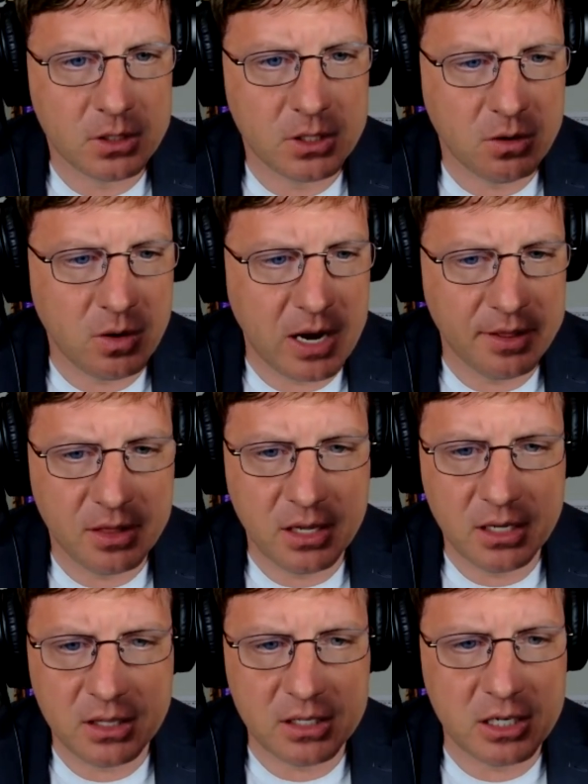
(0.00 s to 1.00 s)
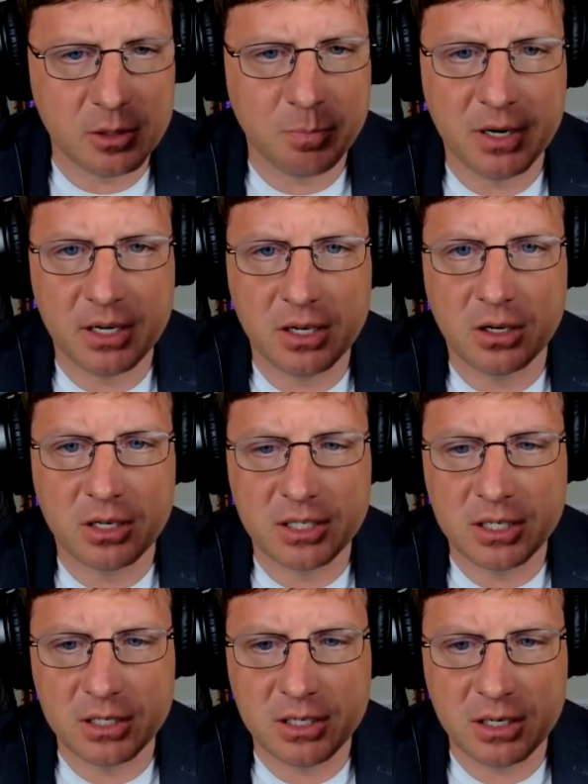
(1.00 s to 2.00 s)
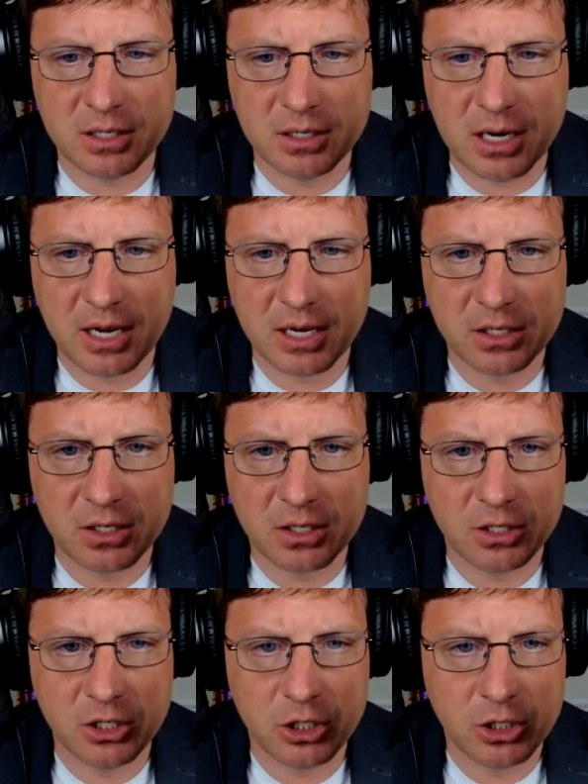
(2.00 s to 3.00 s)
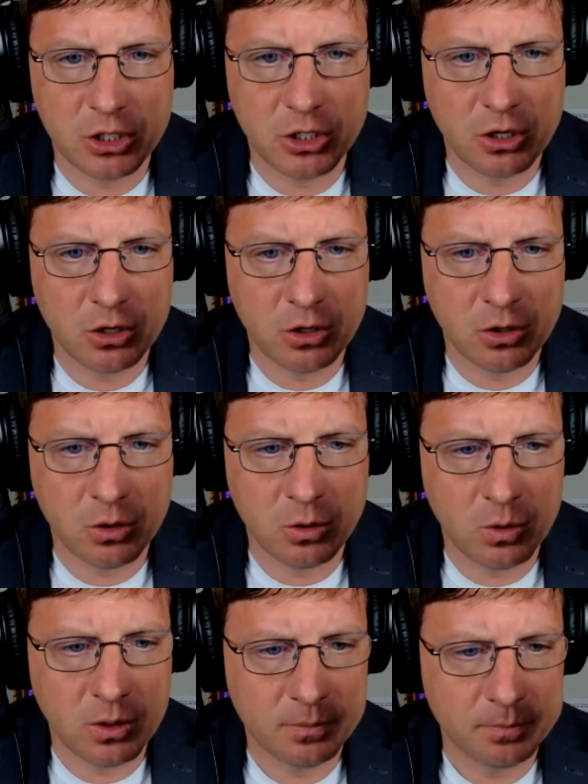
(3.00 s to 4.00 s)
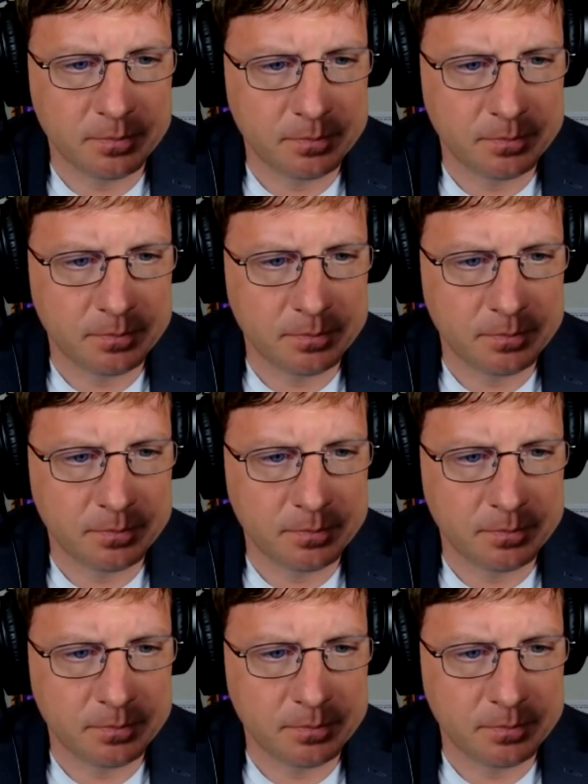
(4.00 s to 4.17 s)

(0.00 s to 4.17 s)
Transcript: so I think this is pretty good because this doesn't actually show.